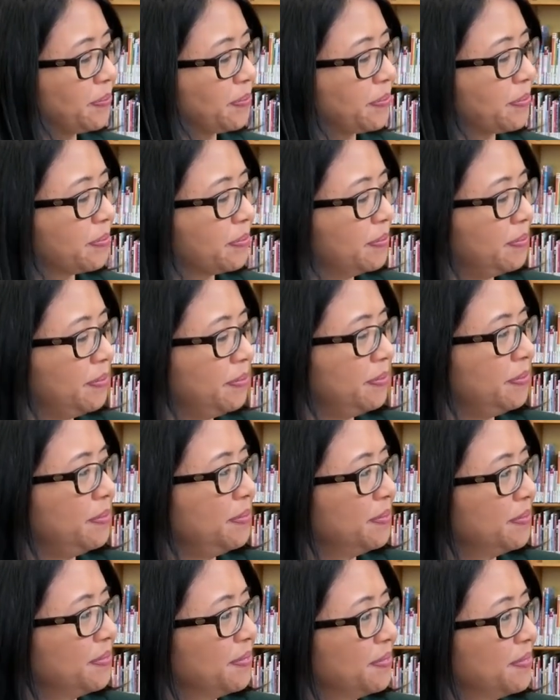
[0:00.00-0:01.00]

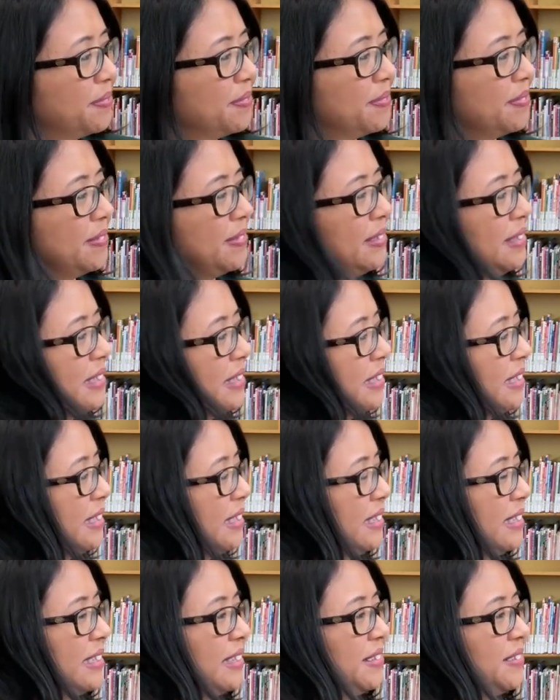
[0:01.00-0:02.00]

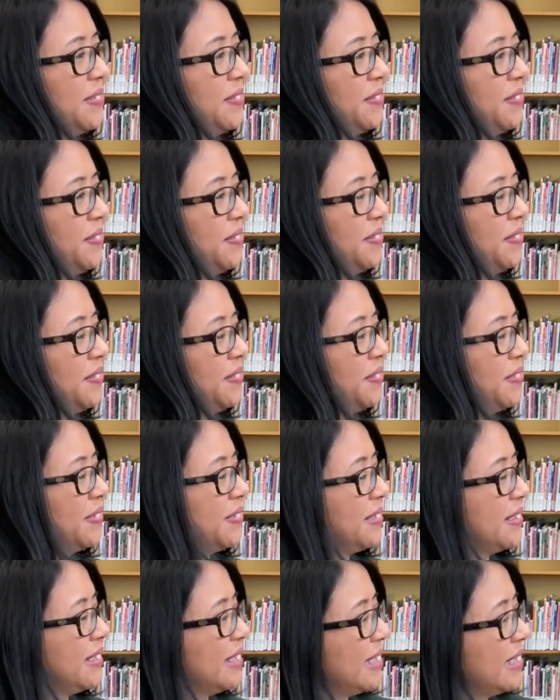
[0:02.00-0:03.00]

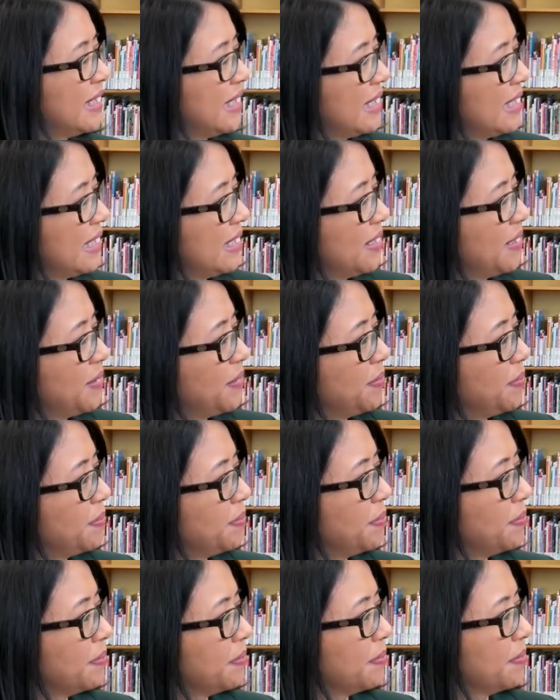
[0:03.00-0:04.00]

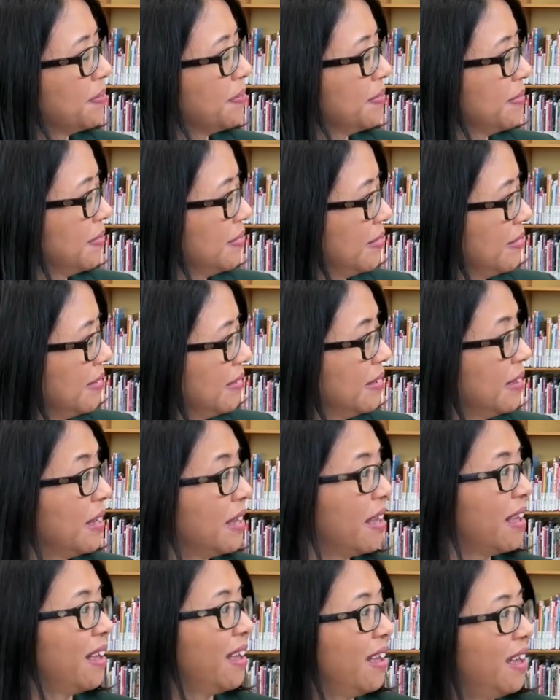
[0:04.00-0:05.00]

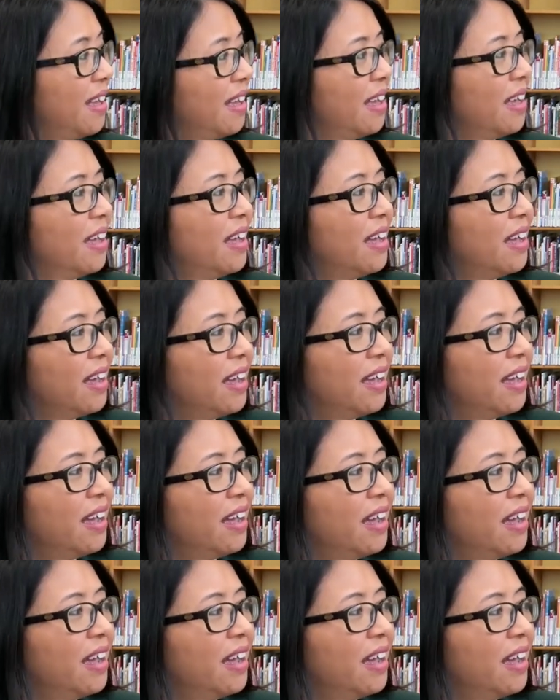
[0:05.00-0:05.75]
(no one is talking)